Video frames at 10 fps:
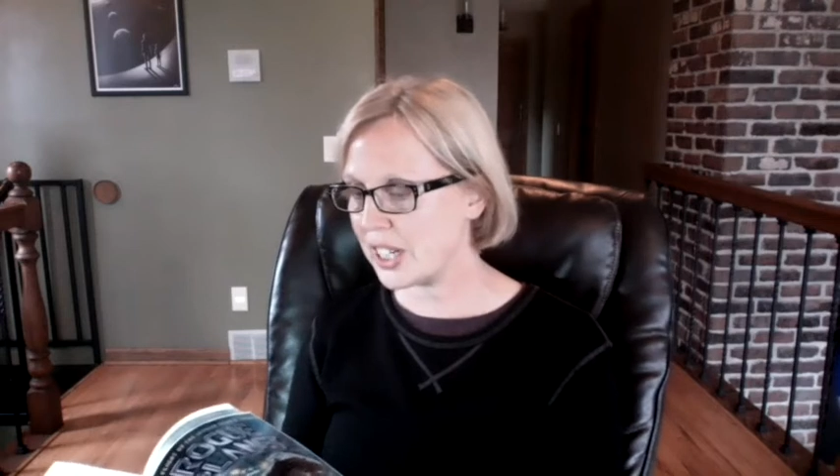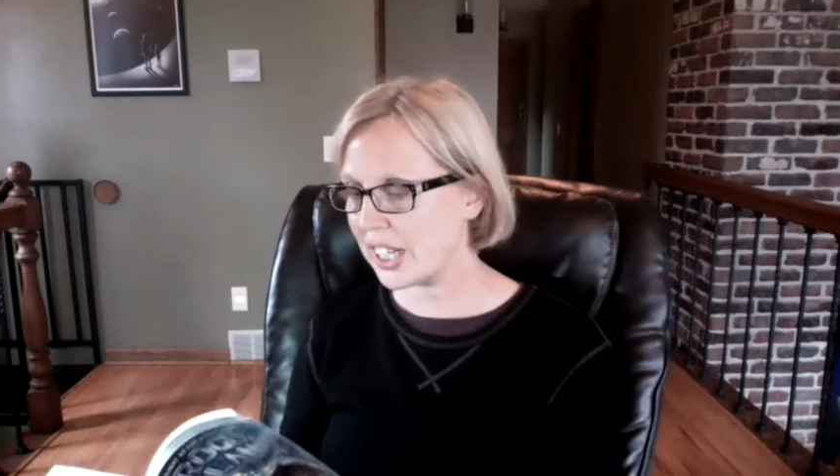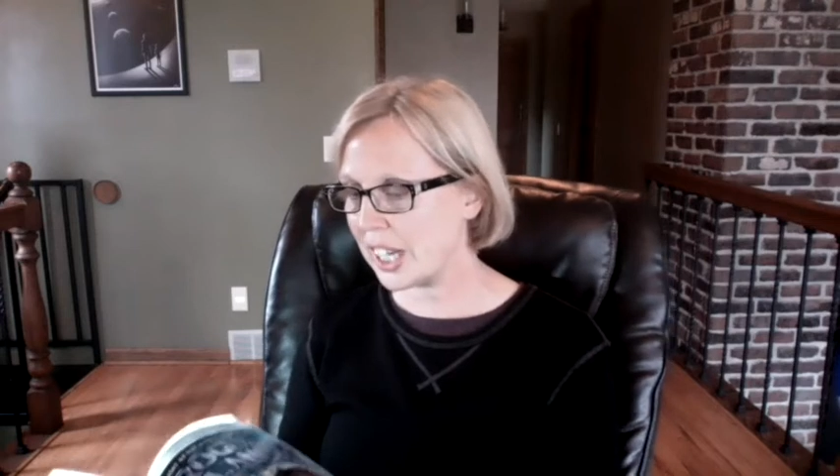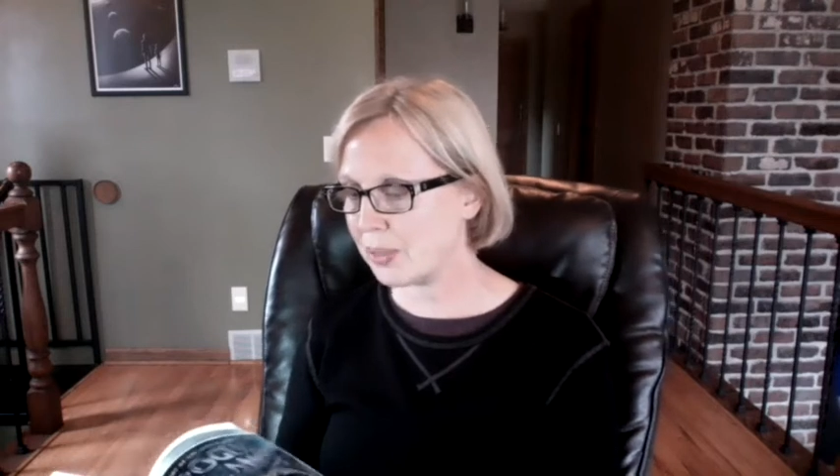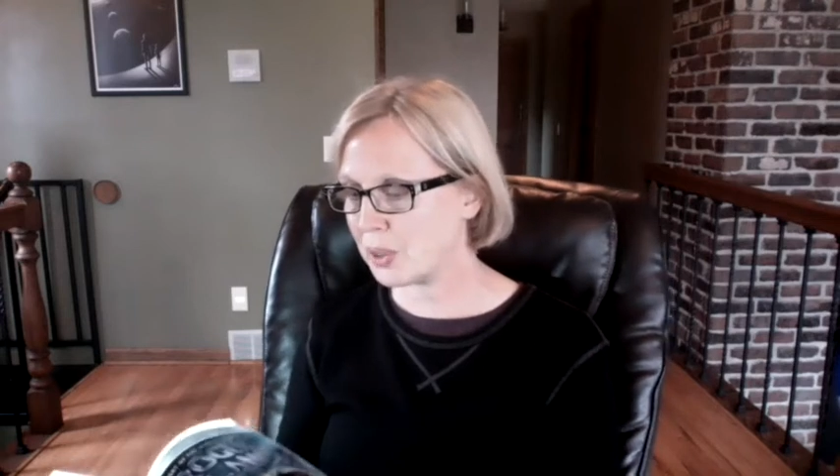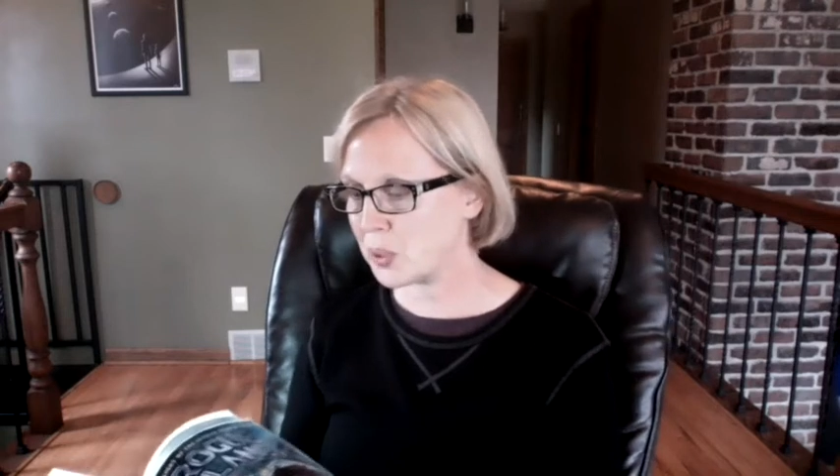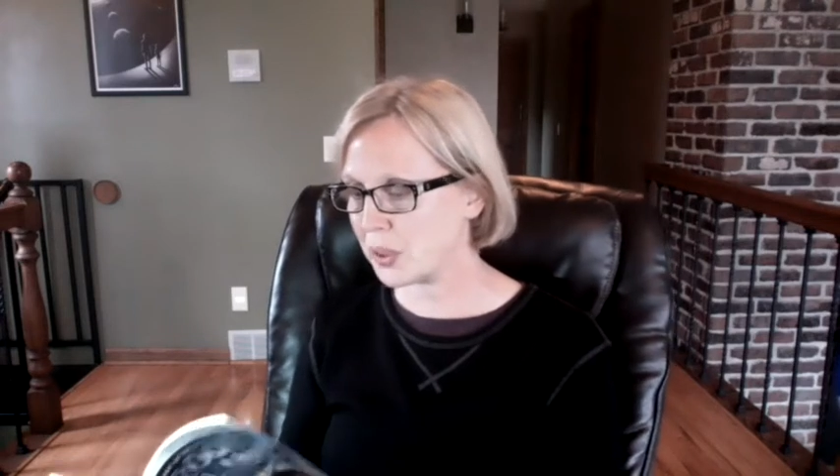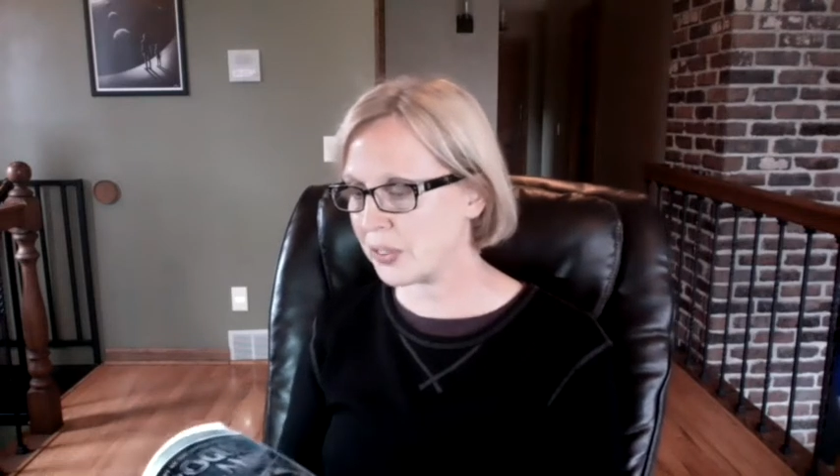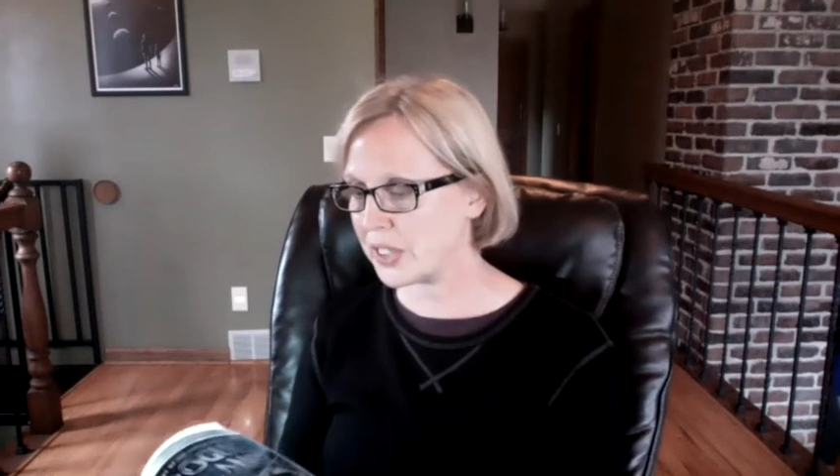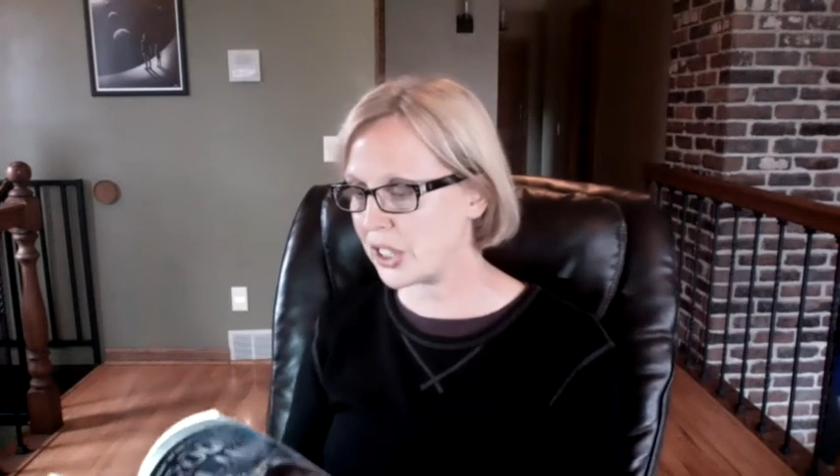cables were
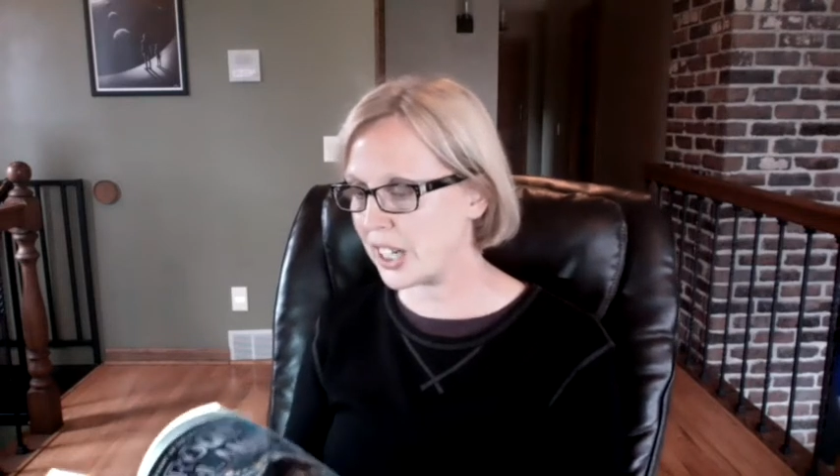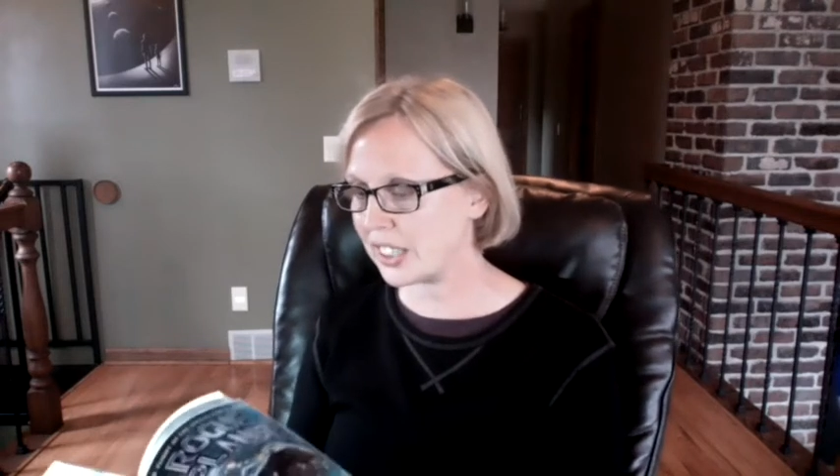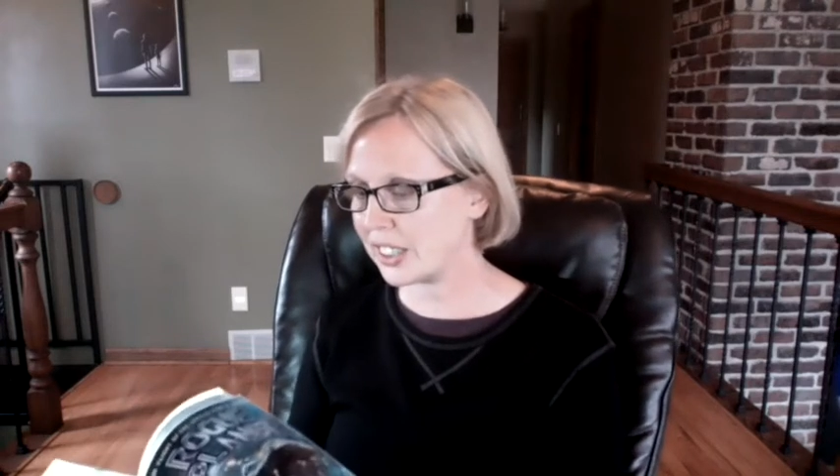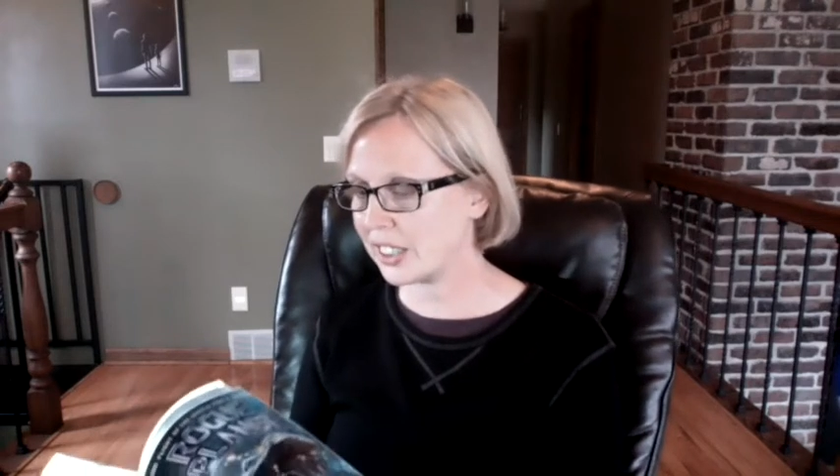retracted.